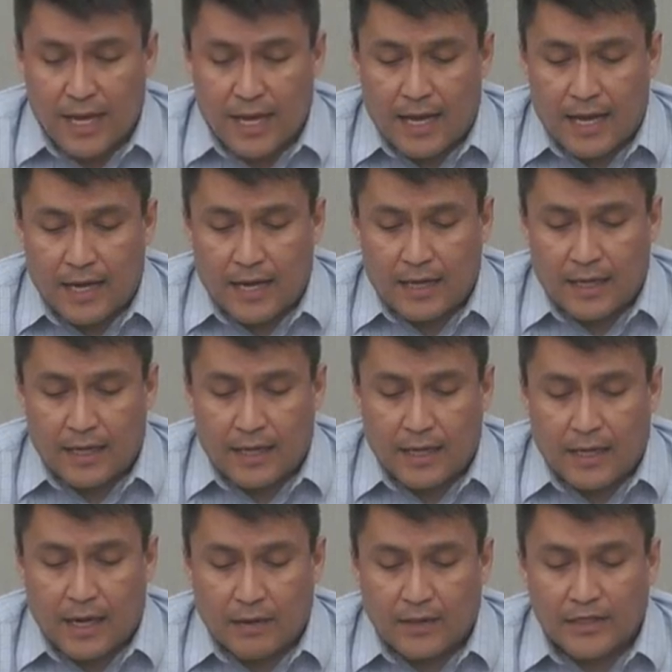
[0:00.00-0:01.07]
And
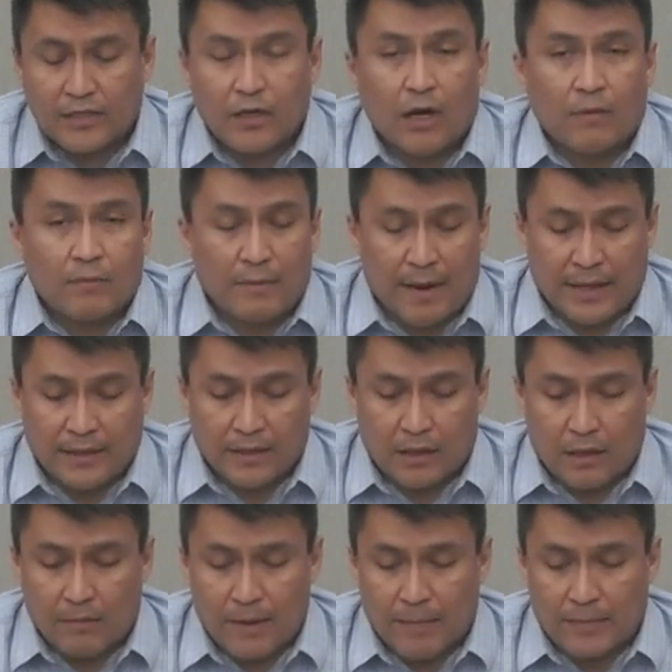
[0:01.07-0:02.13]
I'd like to remind
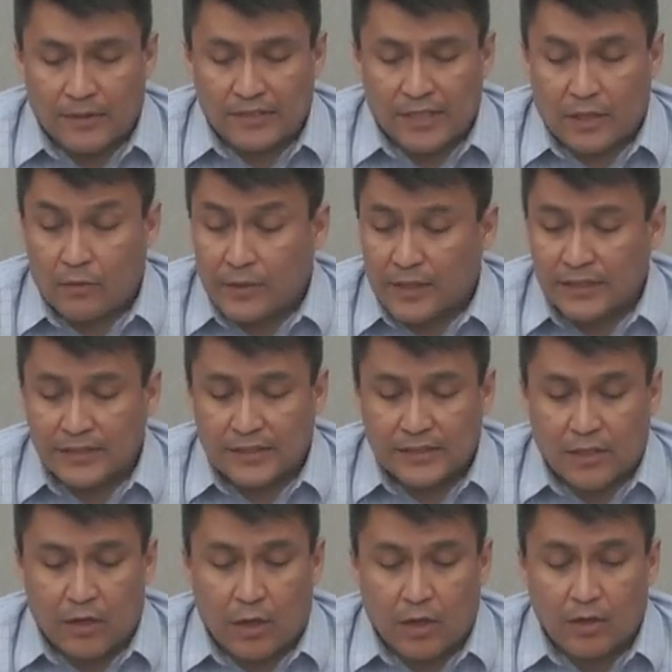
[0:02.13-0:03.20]
all members and our witnesses
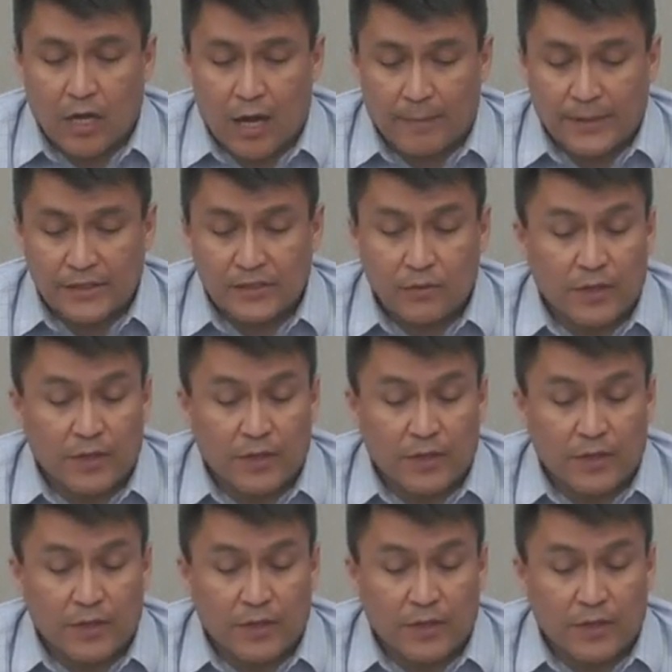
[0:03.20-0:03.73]
that all comments,